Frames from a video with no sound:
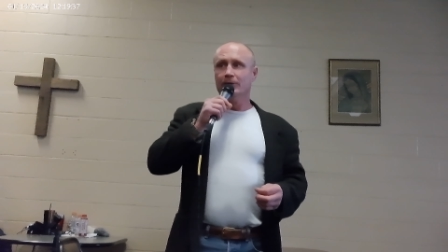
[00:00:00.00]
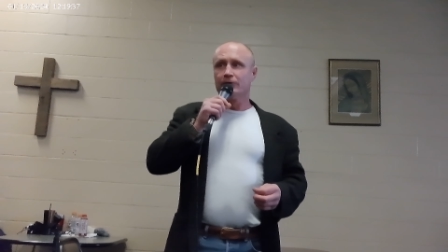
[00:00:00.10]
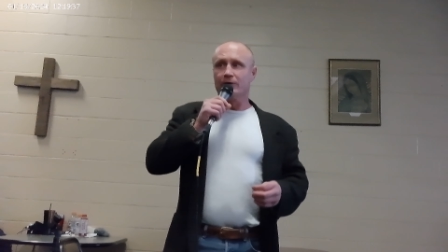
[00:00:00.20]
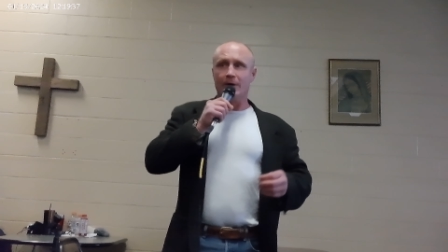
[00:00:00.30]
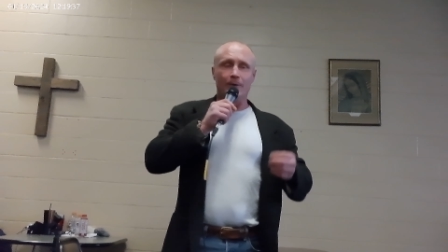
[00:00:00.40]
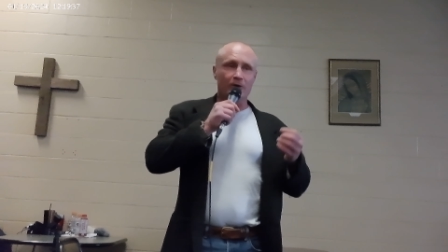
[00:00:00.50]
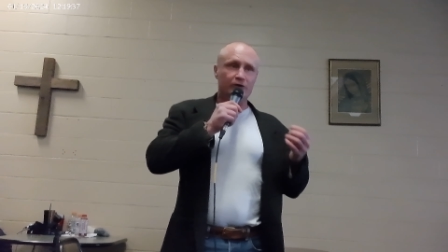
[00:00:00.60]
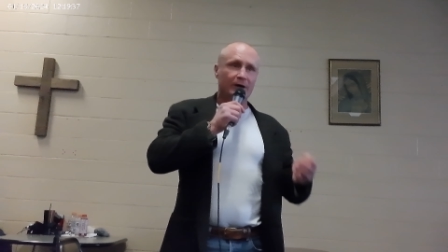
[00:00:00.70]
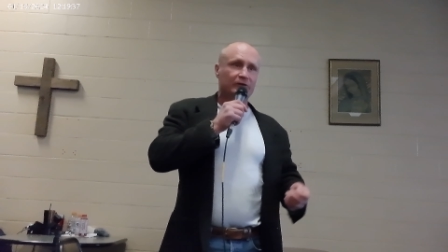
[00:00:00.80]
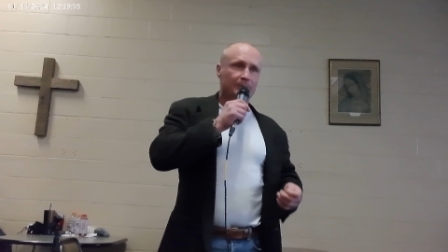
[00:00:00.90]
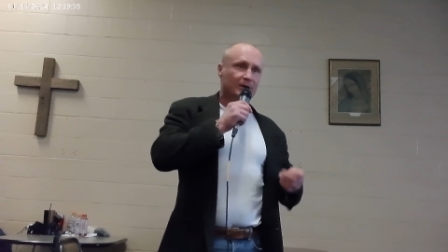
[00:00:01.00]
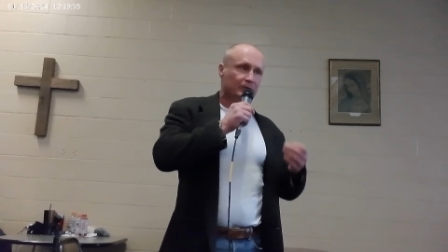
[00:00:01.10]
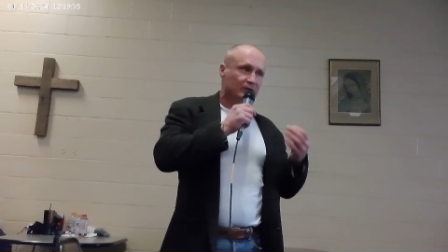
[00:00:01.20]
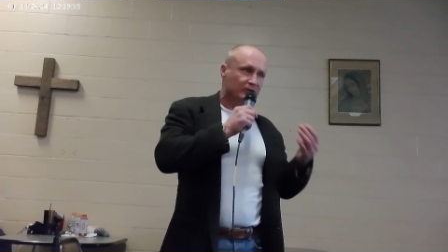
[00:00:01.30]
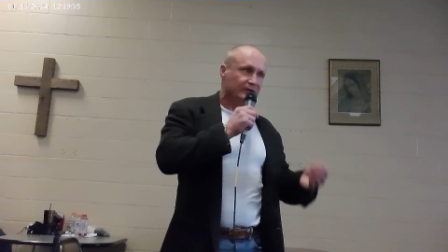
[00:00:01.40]
So I want you guys to be able
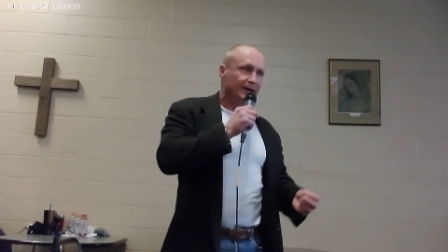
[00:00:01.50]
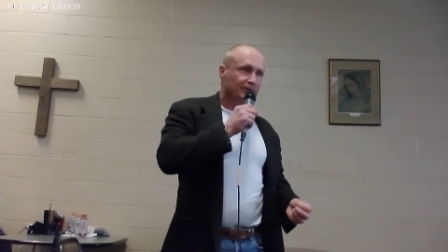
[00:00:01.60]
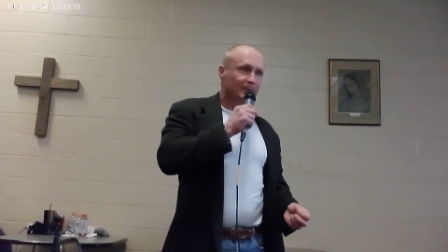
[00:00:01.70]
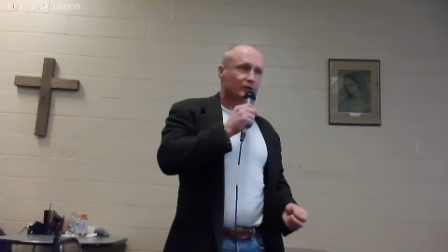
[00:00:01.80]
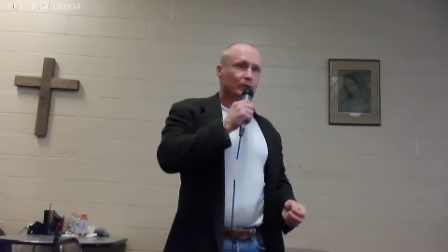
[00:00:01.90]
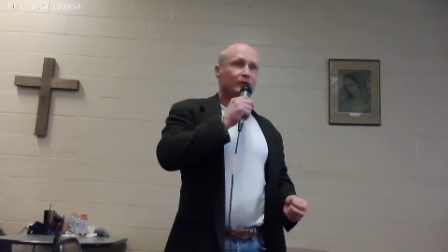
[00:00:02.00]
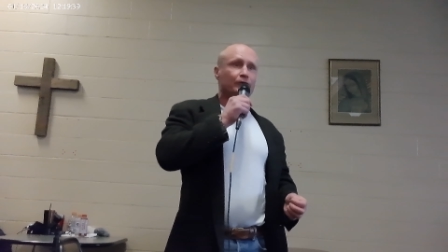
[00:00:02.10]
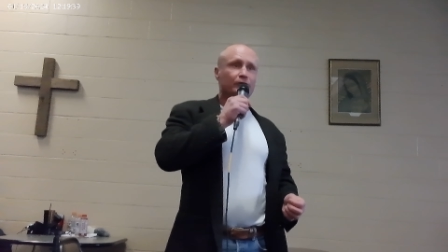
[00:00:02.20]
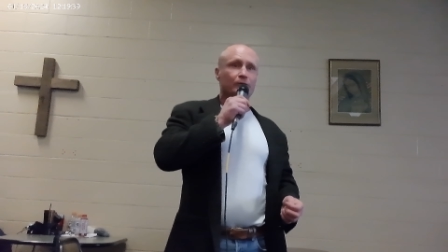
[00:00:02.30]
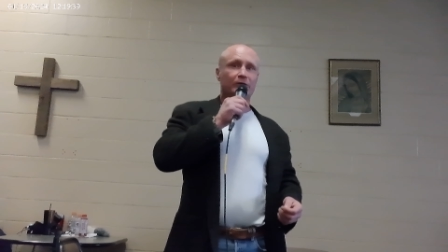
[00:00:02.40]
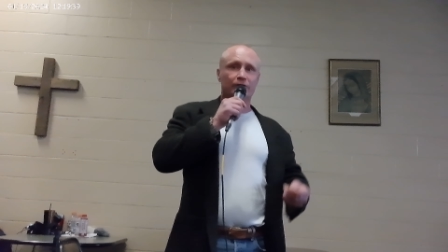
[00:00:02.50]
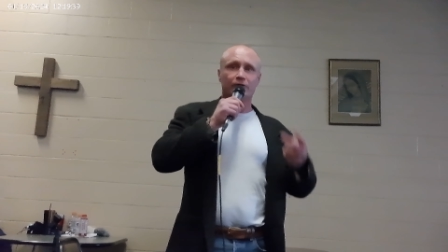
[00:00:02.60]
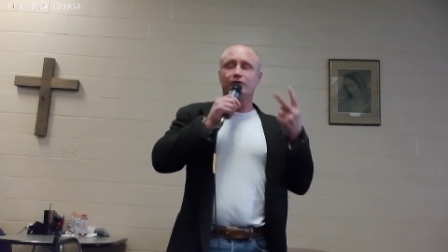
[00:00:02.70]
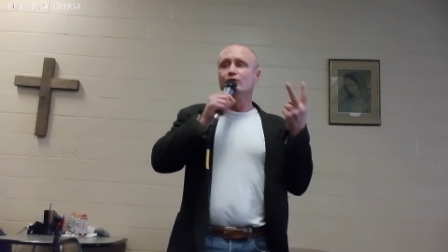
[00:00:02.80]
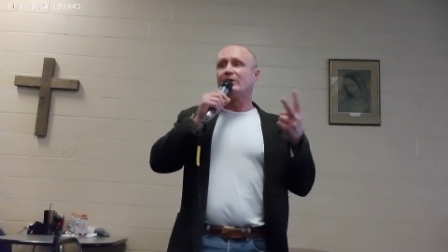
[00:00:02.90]
to decipher between the two, because
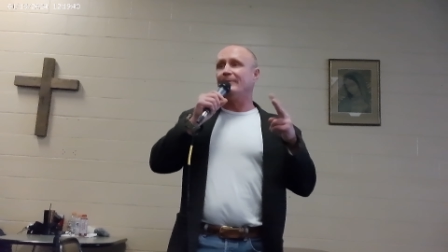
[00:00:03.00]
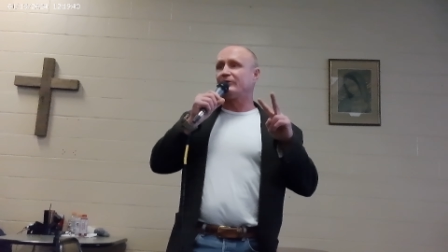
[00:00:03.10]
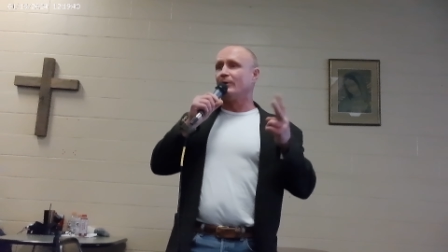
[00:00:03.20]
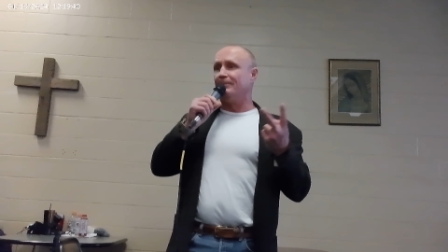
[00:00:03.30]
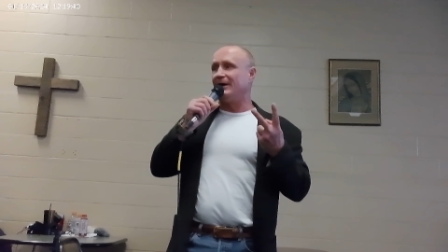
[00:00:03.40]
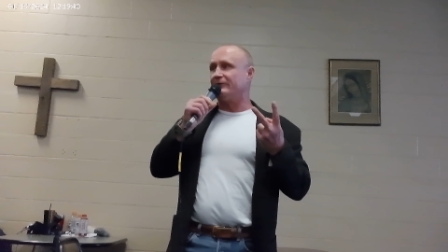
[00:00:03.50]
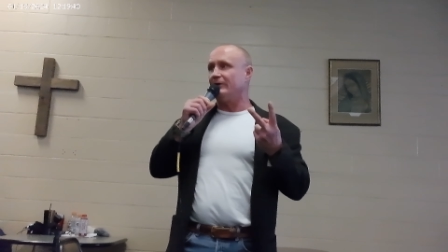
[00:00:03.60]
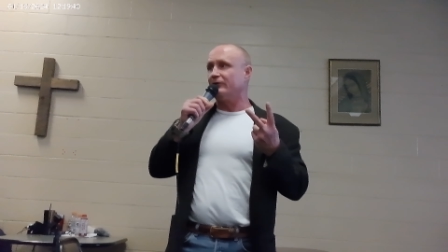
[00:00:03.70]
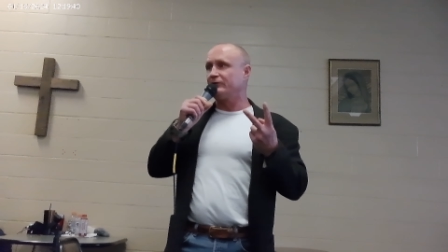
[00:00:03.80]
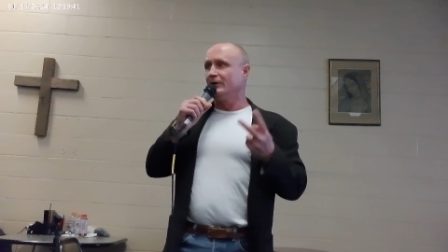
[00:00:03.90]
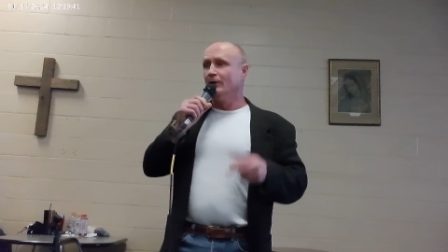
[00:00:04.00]
there's two types of repentance.